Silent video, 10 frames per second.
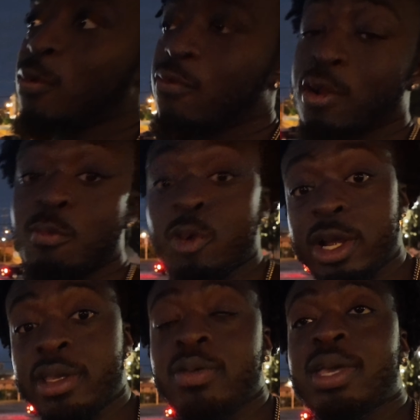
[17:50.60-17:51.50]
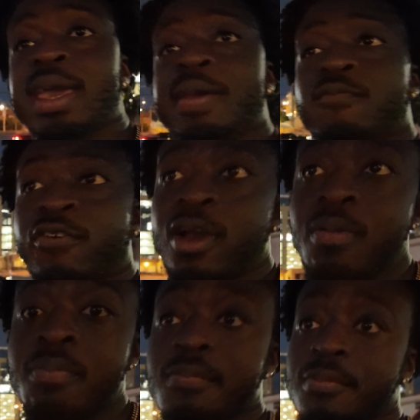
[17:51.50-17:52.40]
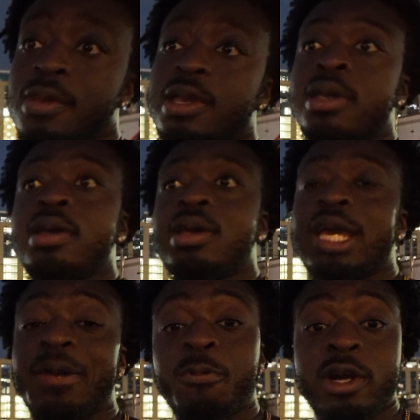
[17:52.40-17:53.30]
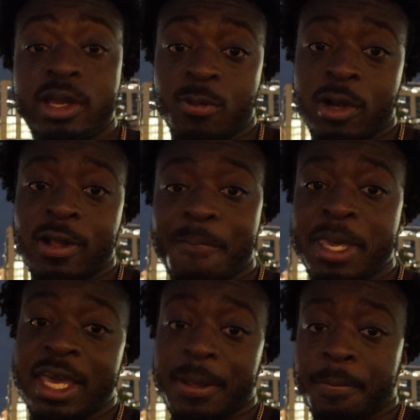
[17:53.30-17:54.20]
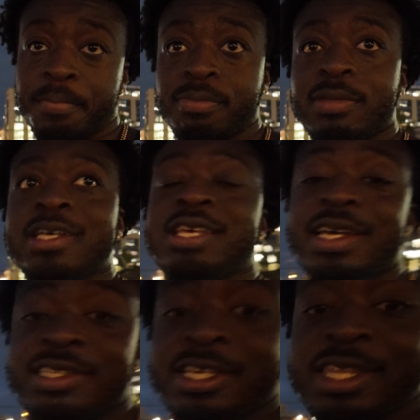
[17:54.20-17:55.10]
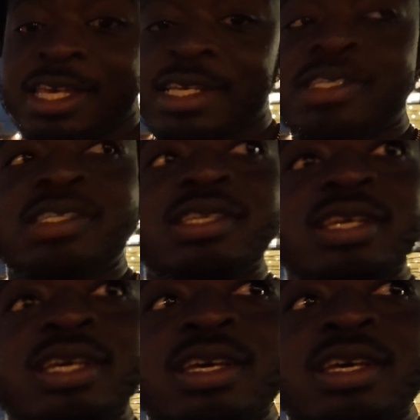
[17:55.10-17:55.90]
from where you came from and where you want to be. Because I see this,